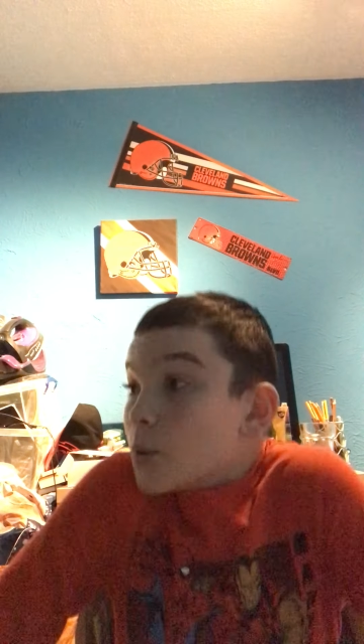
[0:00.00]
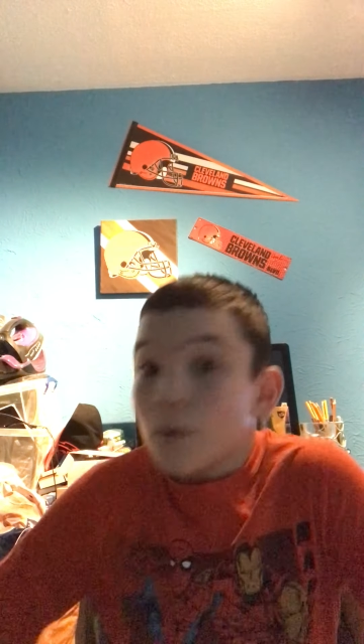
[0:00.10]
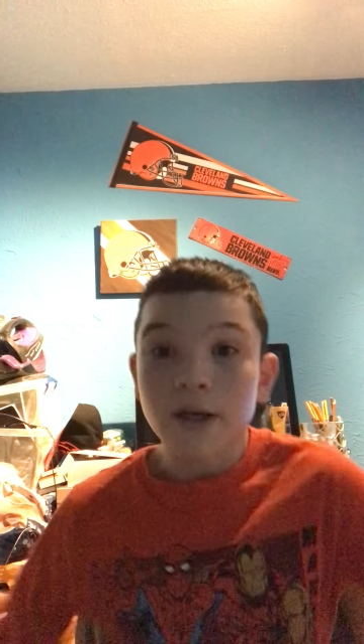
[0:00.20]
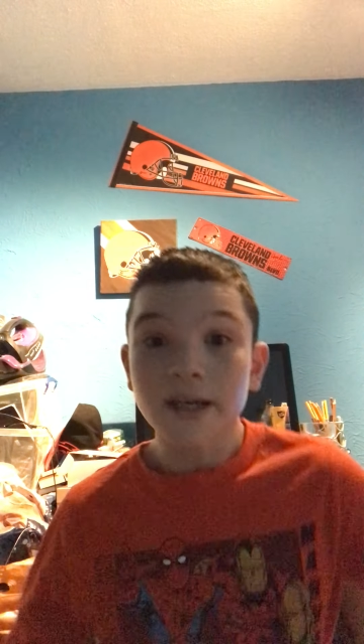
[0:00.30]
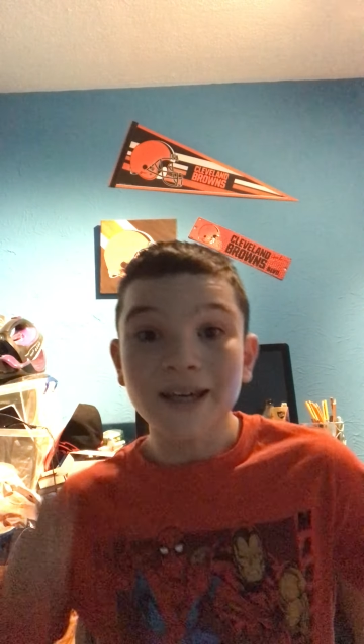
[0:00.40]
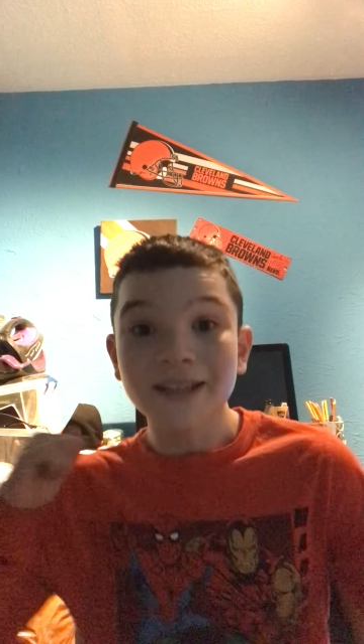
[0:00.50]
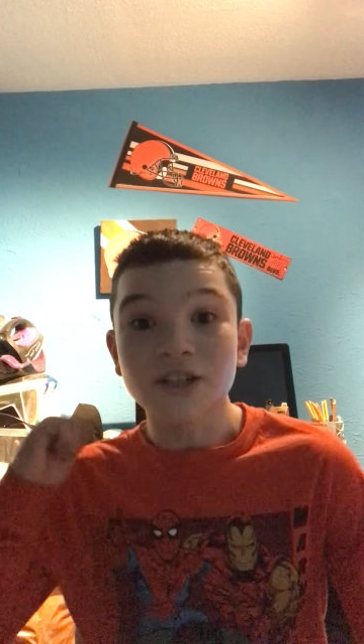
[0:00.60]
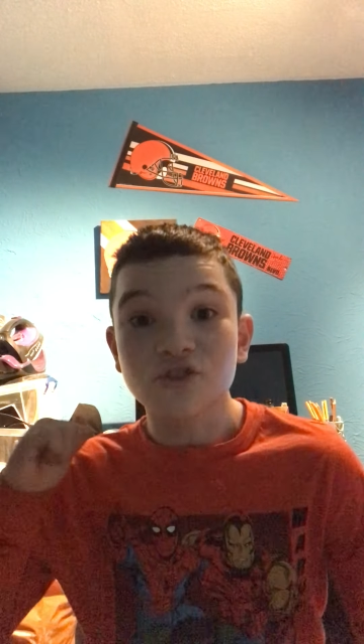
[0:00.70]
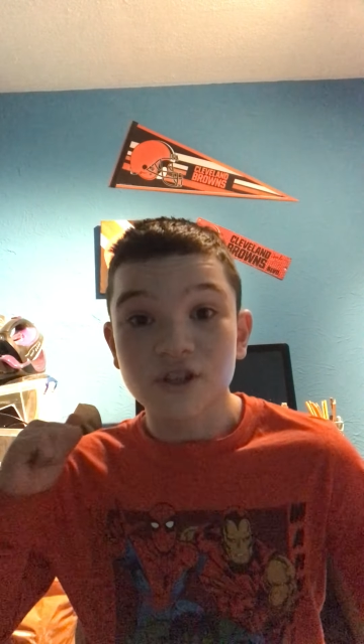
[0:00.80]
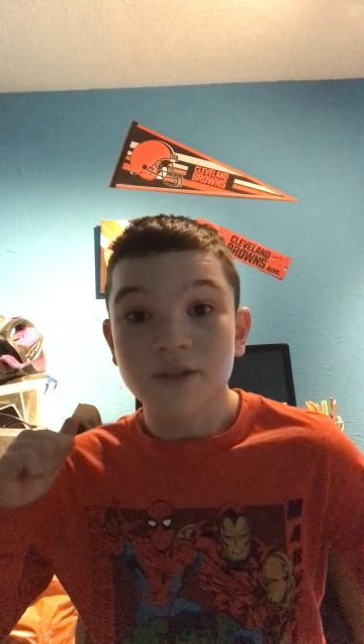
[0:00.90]
we're gonna get
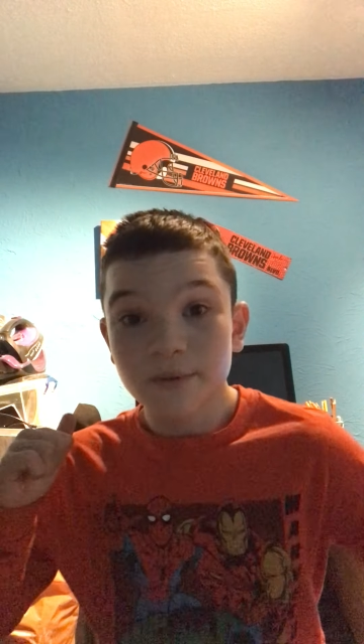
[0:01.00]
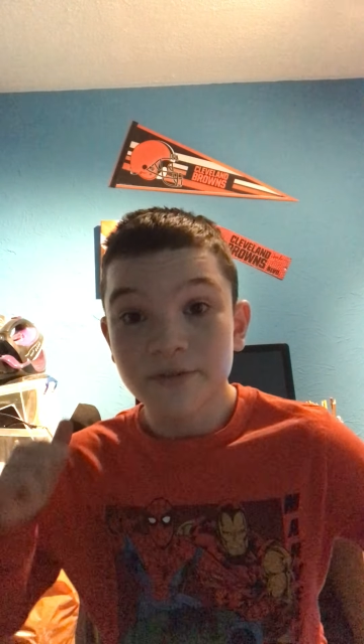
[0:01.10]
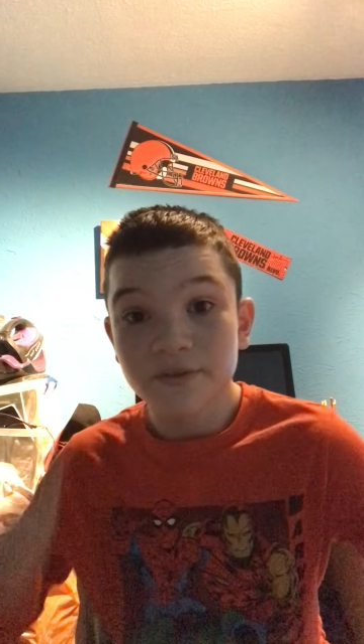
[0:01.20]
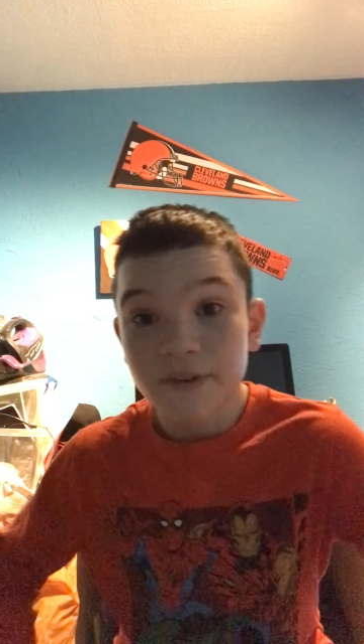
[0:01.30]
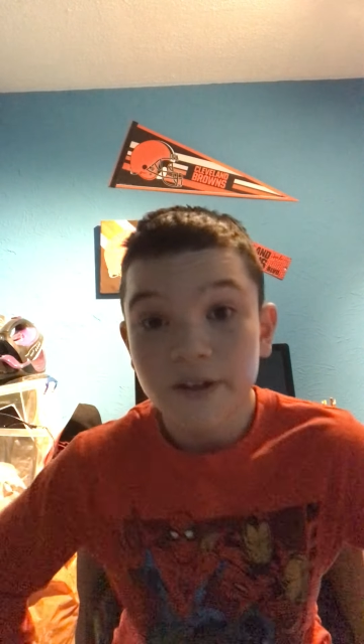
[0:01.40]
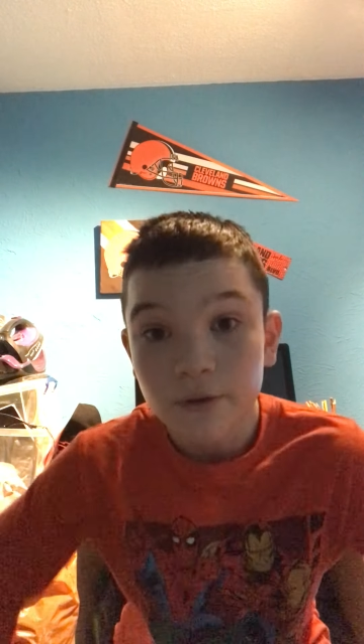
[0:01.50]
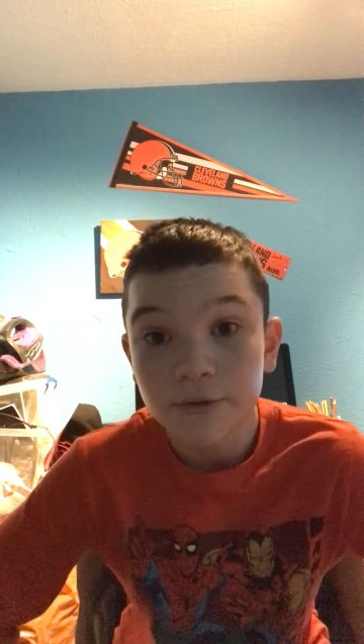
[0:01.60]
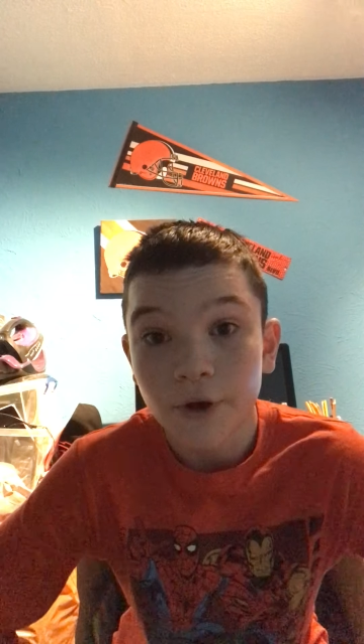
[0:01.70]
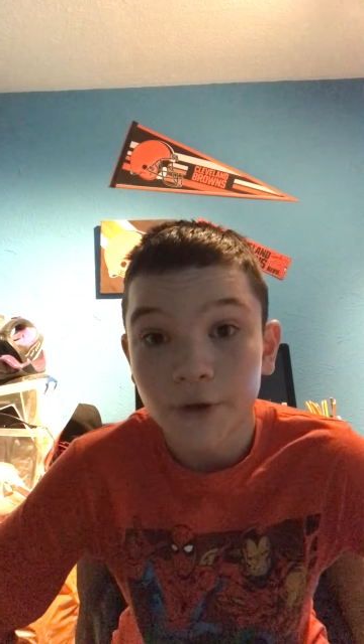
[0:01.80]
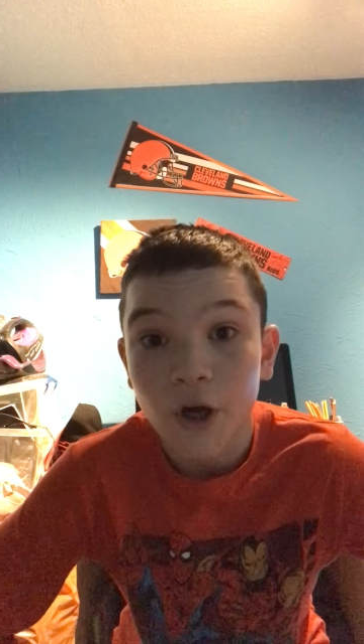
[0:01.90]
this Christmas video done.